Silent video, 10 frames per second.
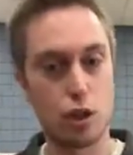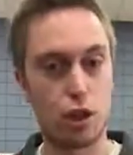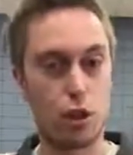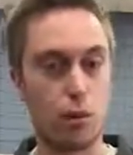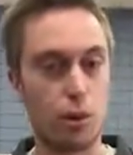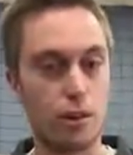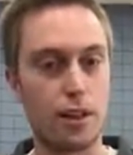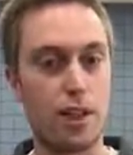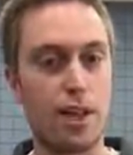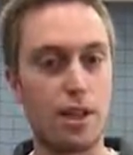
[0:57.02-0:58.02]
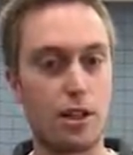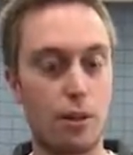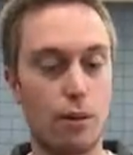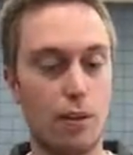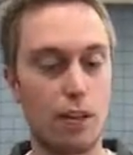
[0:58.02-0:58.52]
tube rolls.
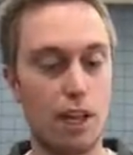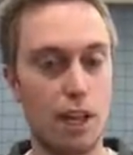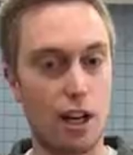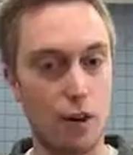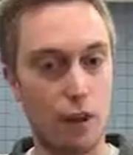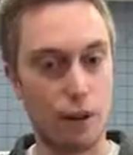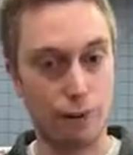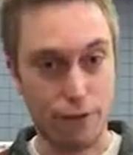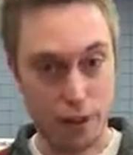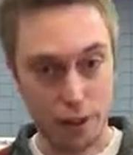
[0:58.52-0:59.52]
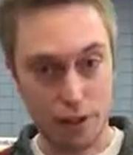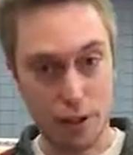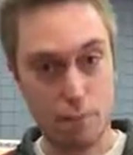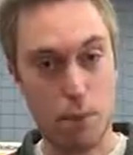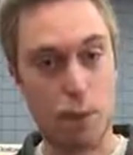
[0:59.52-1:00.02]
So there you go, there's your funnel.
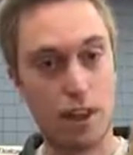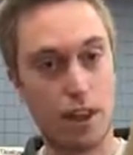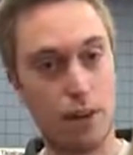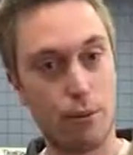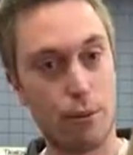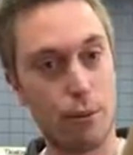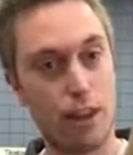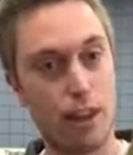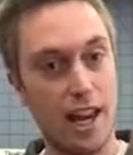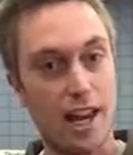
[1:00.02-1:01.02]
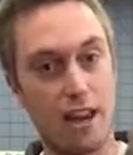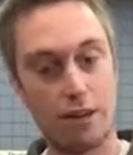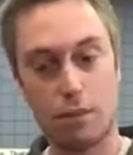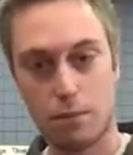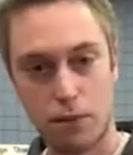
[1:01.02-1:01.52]
You'd pour it through there,
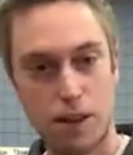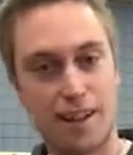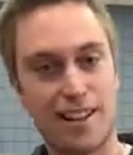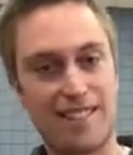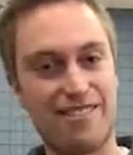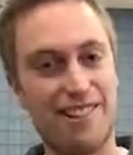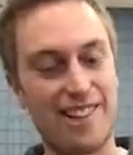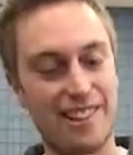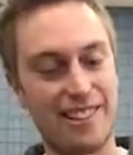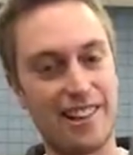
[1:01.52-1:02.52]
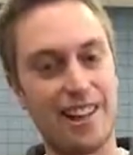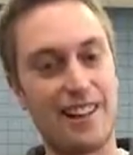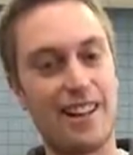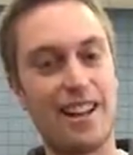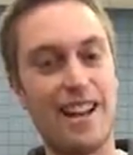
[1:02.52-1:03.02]
pour it through there,
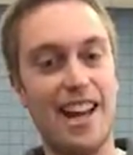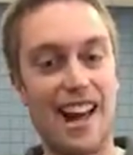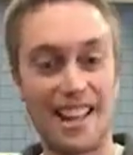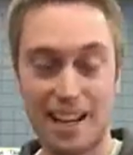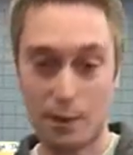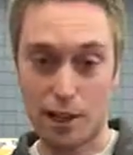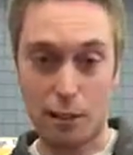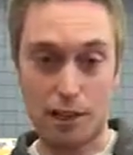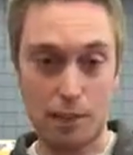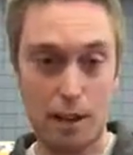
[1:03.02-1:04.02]
and then it would go into